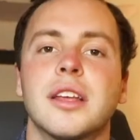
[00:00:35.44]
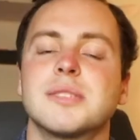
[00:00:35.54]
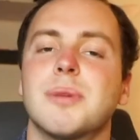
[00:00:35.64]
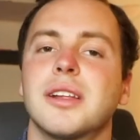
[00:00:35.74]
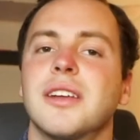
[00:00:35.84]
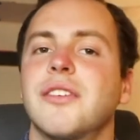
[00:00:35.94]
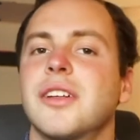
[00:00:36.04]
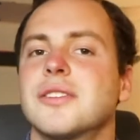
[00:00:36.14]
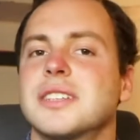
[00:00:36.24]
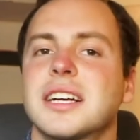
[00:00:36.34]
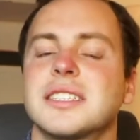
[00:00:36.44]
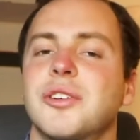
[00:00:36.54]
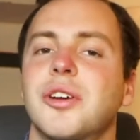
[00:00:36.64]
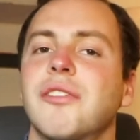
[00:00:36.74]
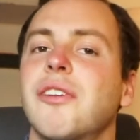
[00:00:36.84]
especially for those
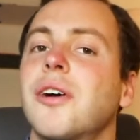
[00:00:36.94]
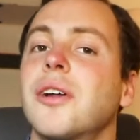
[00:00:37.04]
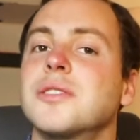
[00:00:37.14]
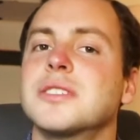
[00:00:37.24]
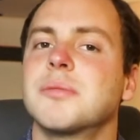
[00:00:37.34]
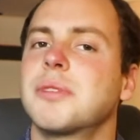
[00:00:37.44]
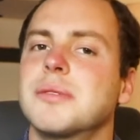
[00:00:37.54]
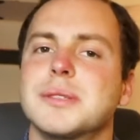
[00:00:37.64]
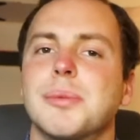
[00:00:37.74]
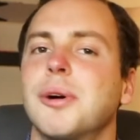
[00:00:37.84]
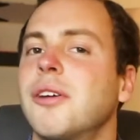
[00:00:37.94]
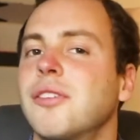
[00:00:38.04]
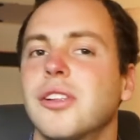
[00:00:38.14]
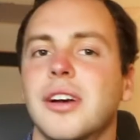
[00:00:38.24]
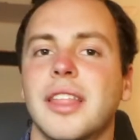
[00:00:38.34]
exterior photos. Sometimes people
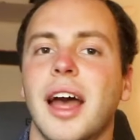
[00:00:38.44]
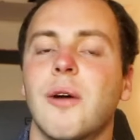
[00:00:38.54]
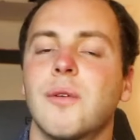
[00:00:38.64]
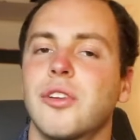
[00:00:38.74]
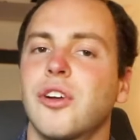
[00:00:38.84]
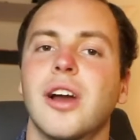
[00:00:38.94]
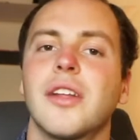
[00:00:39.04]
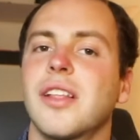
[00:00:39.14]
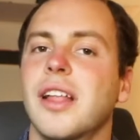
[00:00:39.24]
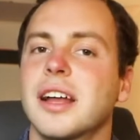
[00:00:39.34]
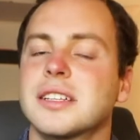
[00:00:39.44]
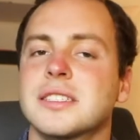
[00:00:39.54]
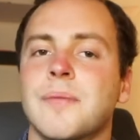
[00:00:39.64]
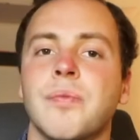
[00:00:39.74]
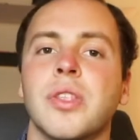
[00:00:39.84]
overlook that when turning on the
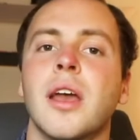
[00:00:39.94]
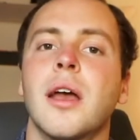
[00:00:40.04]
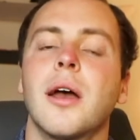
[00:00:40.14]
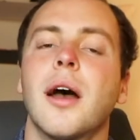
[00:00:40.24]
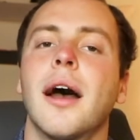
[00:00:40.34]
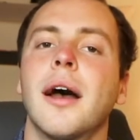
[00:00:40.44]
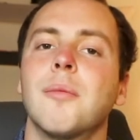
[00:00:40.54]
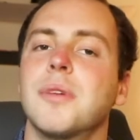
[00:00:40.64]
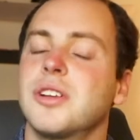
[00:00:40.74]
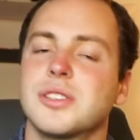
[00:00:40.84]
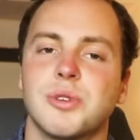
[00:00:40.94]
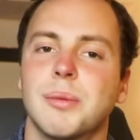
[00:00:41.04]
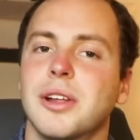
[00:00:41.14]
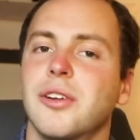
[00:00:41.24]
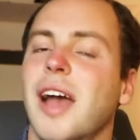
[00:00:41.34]
lights. Um, but you just want
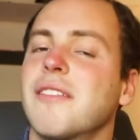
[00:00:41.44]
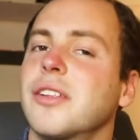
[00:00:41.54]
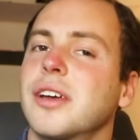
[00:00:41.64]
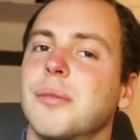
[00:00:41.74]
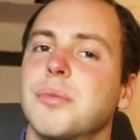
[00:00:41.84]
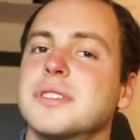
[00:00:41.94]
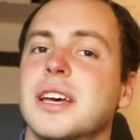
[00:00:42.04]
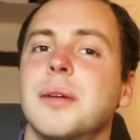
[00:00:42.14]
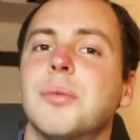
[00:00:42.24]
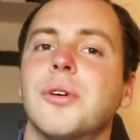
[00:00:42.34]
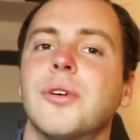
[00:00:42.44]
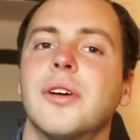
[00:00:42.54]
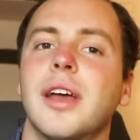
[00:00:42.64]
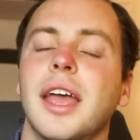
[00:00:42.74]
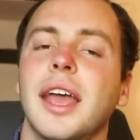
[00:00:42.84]
to make sure you have it looking
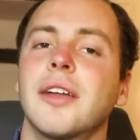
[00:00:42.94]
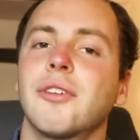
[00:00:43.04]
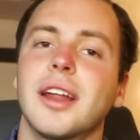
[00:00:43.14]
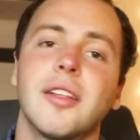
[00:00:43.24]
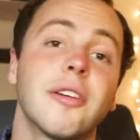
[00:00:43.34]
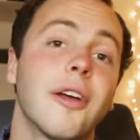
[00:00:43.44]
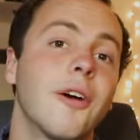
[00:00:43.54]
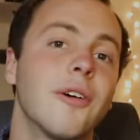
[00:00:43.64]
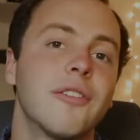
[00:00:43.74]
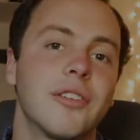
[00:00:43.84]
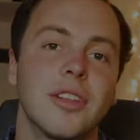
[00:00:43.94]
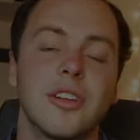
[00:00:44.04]
presentable and ready to go for the